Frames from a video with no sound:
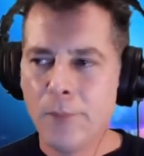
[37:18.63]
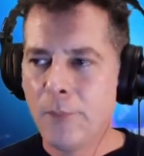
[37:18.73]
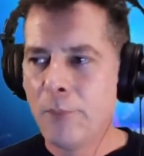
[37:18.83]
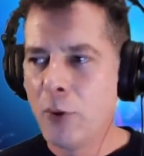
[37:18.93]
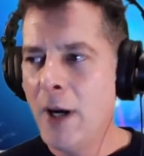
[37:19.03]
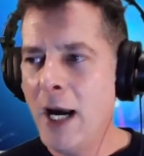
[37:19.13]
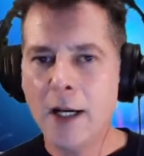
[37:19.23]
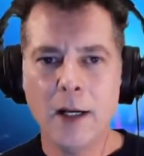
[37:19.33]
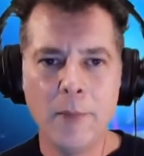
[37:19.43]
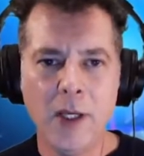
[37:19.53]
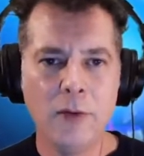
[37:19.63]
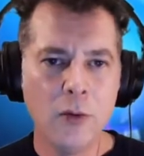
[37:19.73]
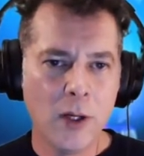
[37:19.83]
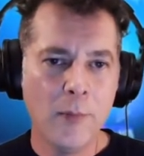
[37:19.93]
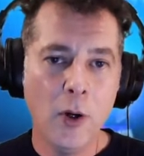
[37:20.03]
Barack, I mean, you
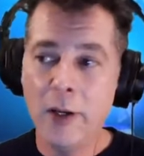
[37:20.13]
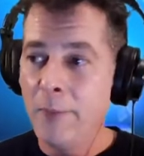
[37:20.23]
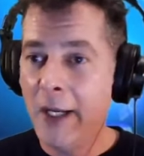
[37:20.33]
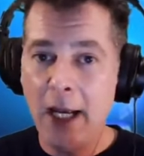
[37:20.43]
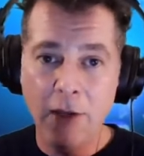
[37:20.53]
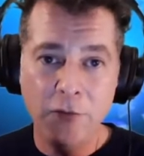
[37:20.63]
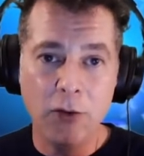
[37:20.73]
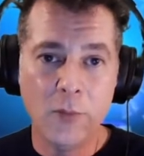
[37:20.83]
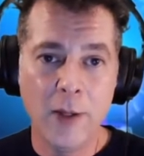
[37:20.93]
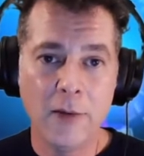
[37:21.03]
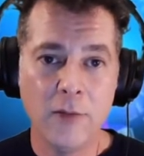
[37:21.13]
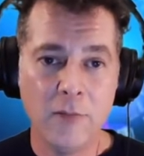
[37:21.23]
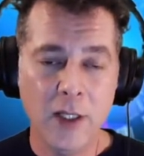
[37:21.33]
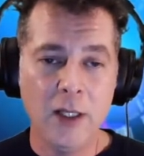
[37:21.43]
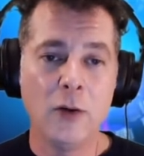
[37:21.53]
come on. I'm going to ask you about the
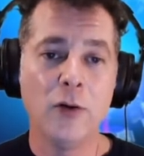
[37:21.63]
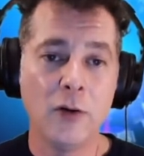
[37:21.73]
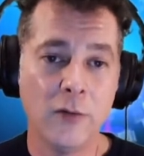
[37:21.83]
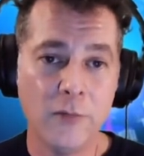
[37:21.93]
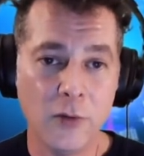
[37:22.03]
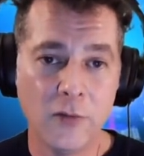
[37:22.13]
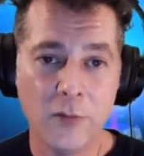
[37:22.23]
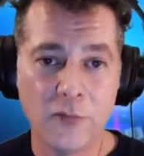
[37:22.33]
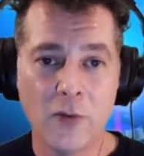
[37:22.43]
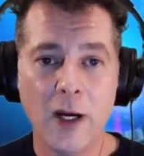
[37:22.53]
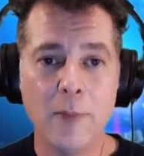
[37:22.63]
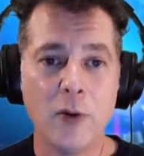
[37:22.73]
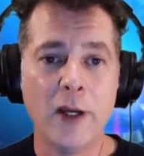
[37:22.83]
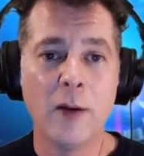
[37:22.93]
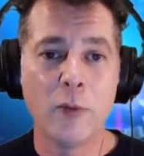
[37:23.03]
video. You're a subscriber
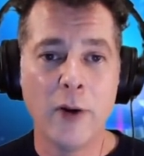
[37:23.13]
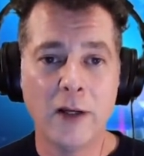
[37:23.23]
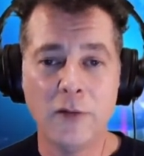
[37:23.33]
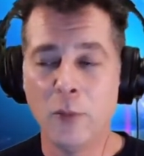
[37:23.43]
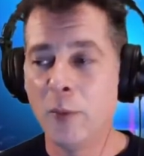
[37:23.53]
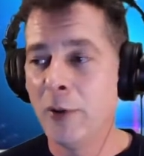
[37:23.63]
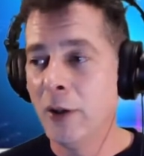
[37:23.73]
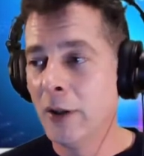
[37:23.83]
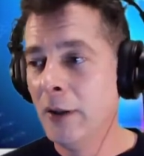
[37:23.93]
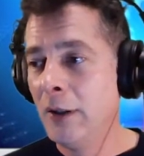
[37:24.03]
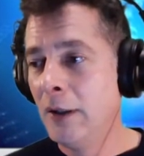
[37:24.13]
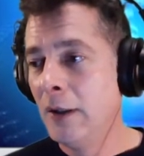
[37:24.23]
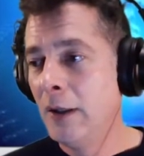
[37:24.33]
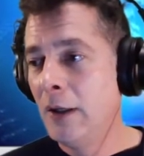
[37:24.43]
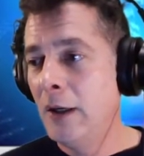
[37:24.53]
now, Barack Zilberberg.
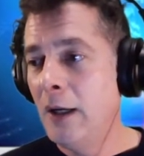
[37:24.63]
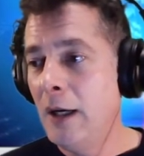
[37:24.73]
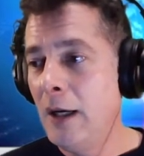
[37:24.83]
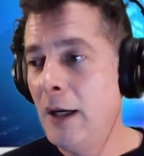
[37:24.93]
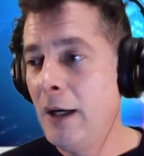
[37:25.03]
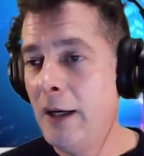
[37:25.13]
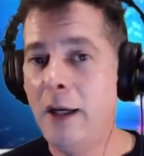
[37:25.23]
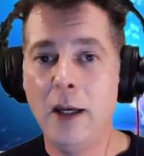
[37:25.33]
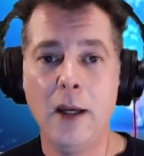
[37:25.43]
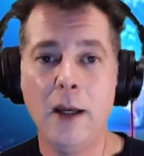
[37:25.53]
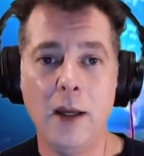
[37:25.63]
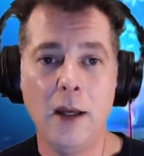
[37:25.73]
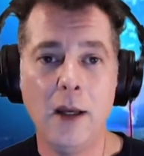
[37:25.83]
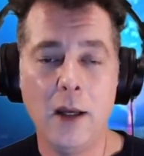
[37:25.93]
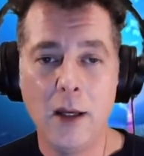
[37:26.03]
Yeah.
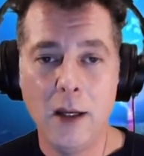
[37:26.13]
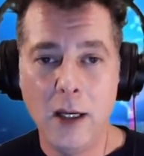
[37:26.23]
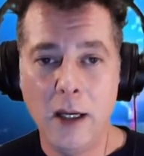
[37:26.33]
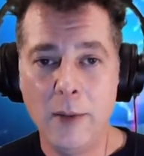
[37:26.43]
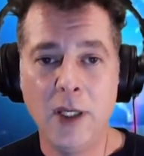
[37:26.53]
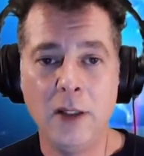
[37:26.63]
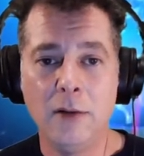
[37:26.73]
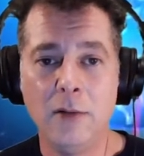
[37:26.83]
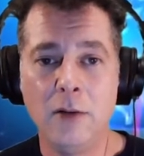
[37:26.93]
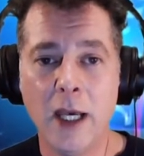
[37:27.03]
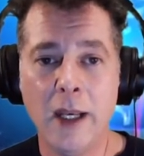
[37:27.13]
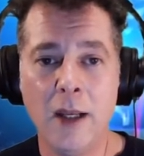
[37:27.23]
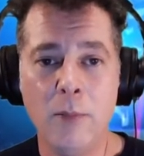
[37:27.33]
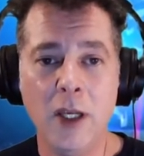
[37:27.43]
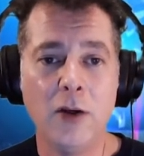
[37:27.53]
I mean, you got to
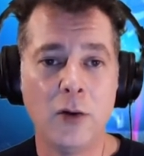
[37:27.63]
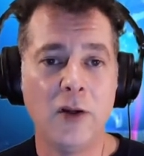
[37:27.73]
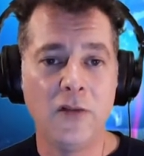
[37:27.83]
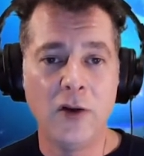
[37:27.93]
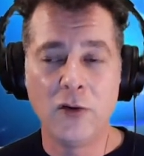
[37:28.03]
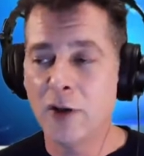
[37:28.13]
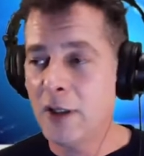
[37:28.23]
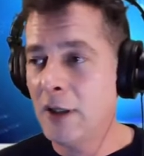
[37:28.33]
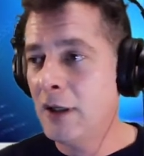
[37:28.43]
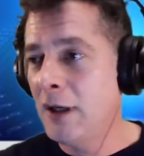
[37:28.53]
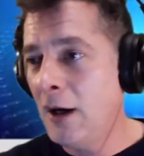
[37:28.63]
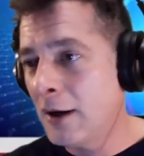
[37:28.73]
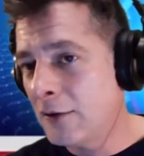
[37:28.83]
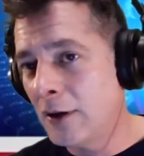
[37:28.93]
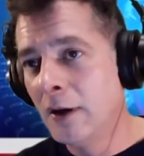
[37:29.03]
admit you're an eccentric
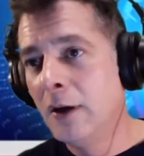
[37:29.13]
character.